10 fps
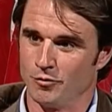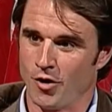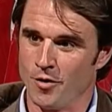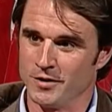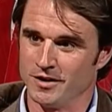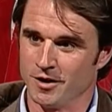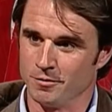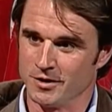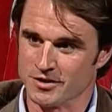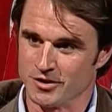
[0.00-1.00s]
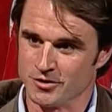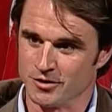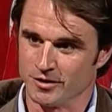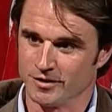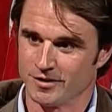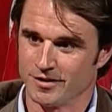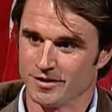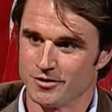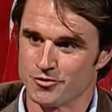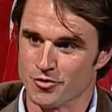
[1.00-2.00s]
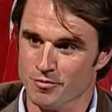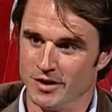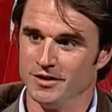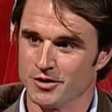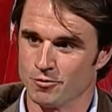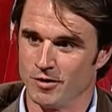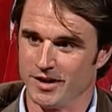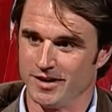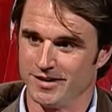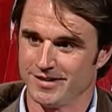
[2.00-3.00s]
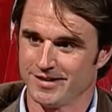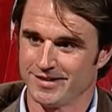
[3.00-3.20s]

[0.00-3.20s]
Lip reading: brought me up in such a tremendous way.